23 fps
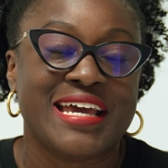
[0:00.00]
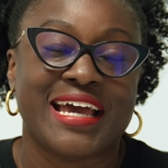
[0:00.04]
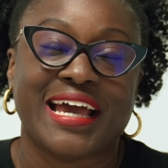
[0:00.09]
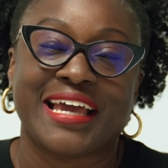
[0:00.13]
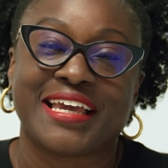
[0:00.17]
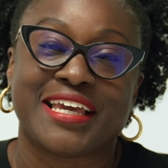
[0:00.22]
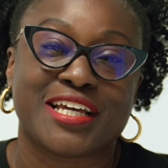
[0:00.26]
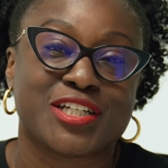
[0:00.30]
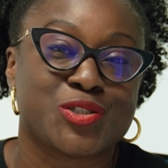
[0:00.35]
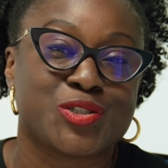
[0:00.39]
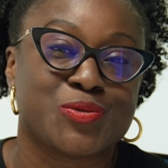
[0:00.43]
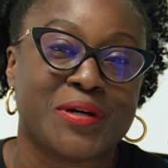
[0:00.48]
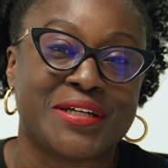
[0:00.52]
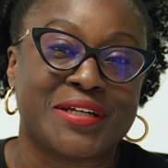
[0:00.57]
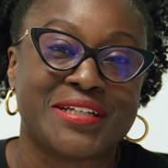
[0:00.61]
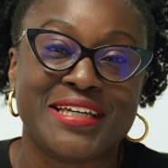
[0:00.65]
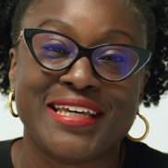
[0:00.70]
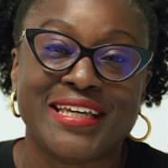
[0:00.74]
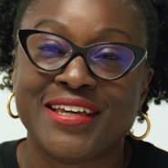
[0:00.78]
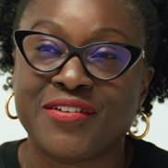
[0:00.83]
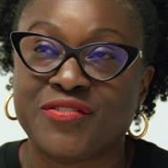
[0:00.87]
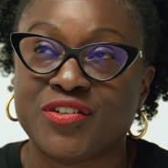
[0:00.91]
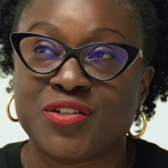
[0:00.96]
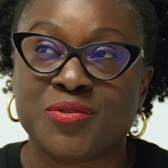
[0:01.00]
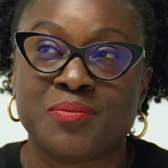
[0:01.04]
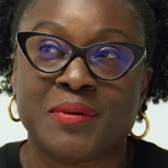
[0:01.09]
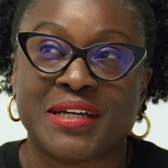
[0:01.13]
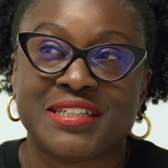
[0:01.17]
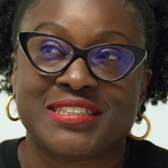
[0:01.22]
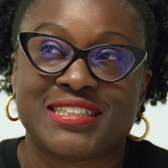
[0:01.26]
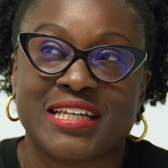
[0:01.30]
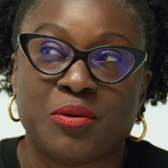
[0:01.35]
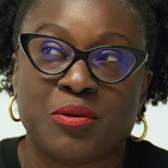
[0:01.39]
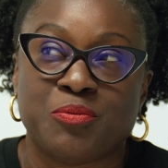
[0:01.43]
And guess what? You
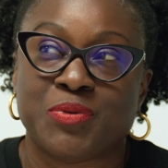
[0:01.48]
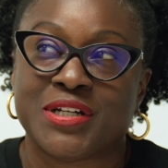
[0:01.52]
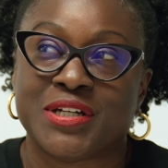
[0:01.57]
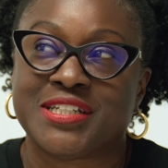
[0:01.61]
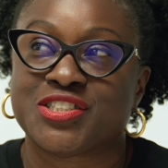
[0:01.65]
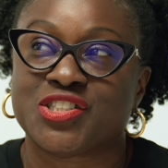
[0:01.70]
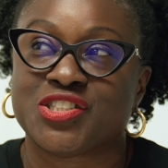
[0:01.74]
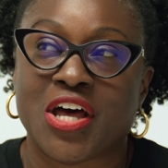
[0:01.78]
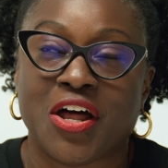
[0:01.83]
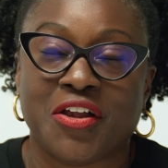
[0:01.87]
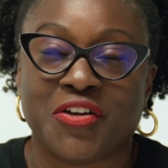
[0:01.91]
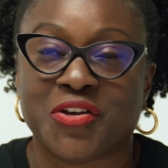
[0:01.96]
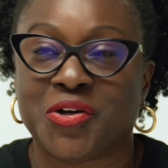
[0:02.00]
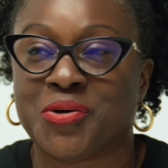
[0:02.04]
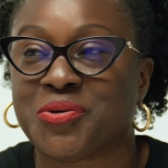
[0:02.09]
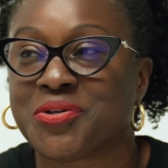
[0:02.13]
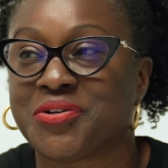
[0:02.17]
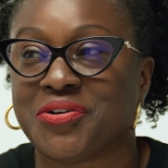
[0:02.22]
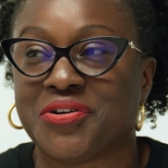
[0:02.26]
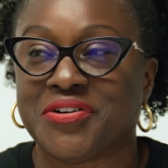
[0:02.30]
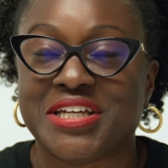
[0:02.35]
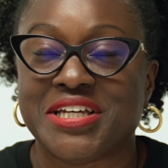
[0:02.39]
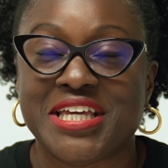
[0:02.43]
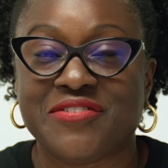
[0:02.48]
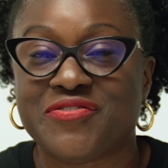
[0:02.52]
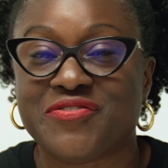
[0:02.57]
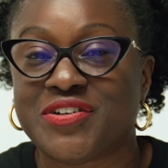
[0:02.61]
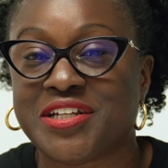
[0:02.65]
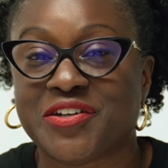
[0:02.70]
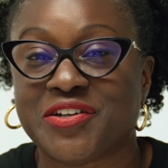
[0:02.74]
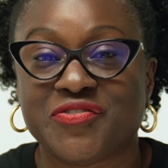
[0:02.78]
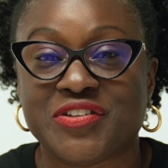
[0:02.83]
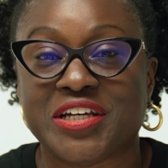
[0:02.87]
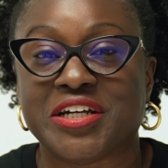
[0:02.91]
might say, but it's not local.
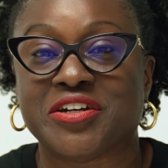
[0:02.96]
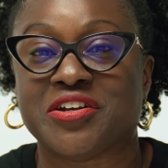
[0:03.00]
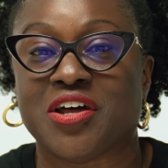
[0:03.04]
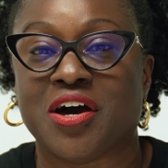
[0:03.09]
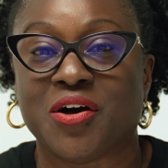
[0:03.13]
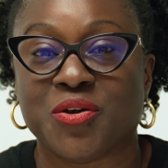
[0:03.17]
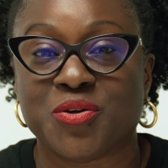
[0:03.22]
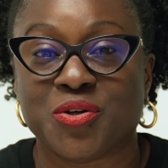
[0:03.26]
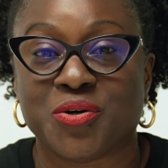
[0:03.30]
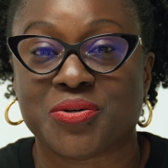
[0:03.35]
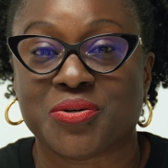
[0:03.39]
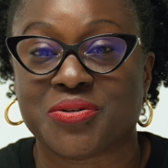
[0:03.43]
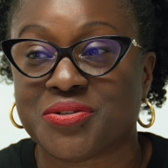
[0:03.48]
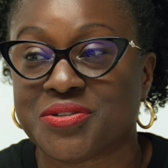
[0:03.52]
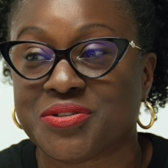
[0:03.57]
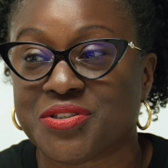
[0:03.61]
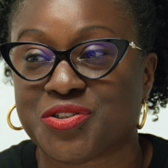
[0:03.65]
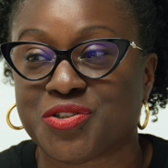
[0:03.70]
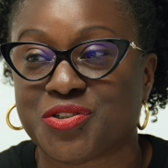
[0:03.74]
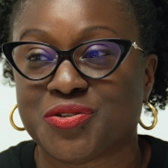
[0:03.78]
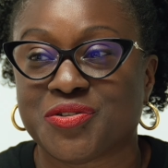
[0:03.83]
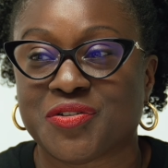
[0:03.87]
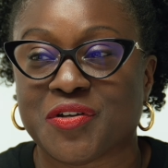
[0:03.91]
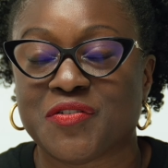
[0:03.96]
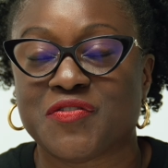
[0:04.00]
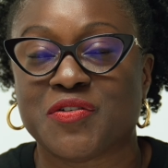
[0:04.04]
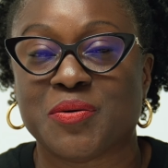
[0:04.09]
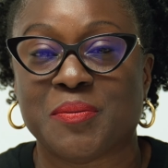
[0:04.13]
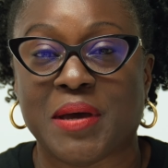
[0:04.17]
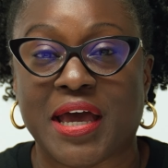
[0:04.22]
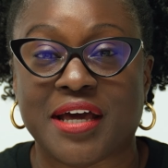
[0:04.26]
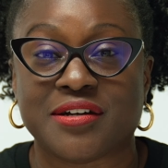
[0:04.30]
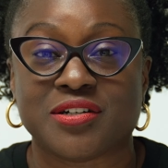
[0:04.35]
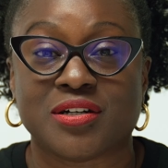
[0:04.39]
Even if they're not local, the truth of the
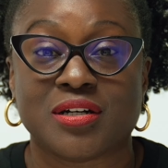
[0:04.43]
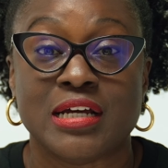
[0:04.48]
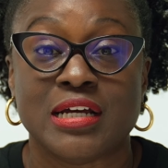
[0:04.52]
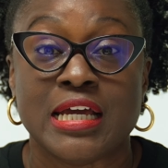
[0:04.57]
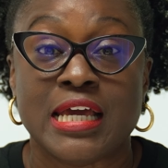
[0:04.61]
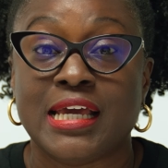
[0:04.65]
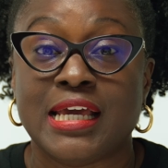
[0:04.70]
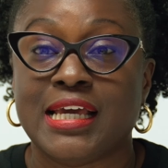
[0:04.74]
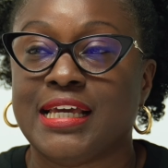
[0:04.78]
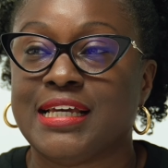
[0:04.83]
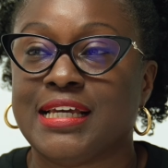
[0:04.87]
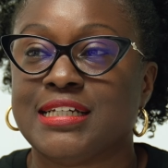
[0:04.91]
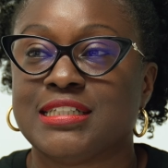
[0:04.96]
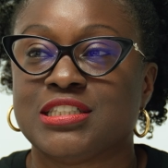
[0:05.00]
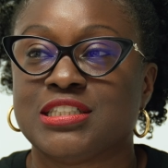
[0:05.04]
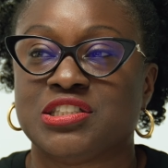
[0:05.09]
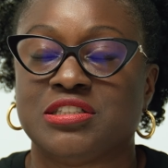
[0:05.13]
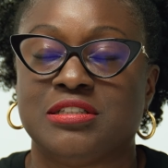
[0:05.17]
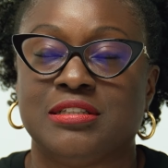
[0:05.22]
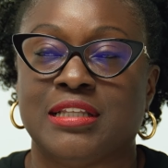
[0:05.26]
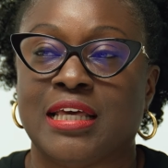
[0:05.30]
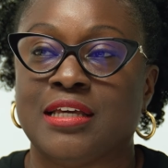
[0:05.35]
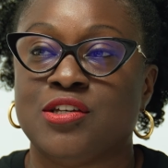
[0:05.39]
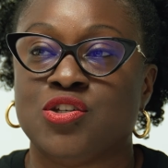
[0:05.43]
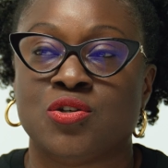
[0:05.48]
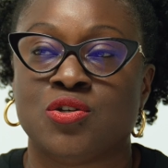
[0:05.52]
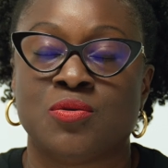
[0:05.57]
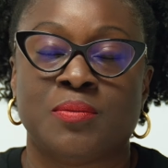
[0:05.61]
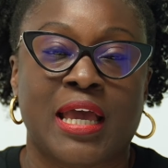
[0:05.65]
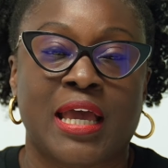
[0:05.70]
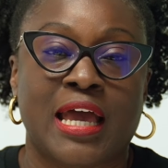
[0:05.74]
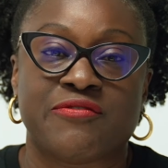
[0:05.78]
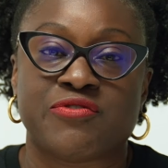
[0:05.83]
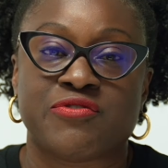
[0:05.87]
matter is that you
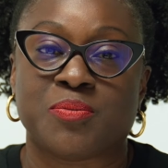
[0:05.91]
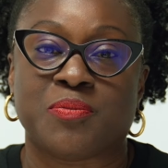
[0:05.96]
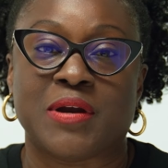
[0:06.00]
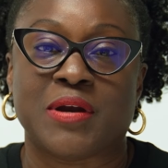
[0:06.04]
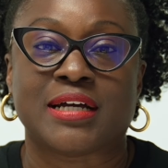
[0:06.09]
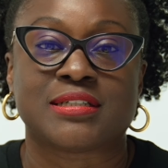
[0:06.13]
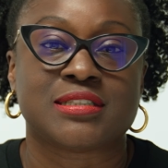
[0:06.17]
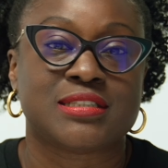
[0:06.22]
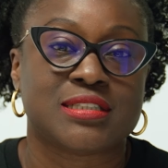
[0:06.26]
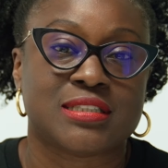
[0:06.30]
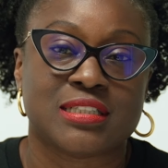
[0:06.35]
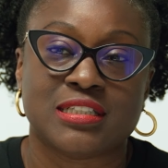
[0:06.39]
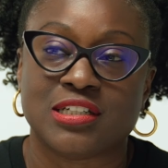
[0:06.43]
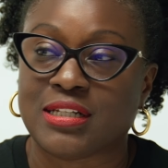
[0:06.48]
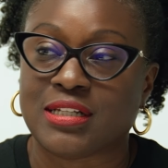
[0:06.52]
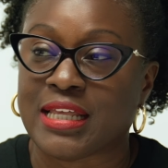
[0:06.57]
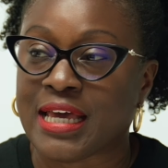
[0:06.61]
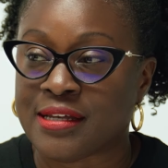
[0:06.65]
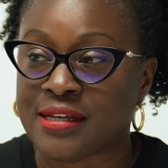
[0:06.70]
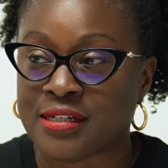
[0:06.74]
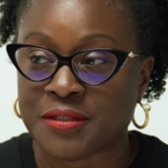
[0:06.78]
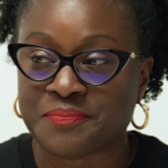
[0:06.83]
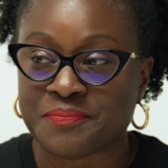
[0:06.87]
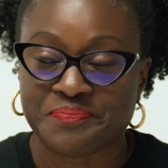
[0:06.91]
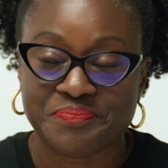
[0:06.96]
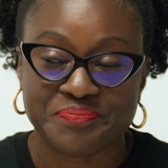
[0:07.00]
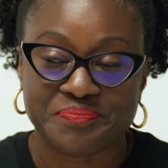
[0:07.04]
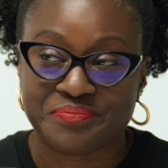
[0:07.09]
may have a practice in Atlanta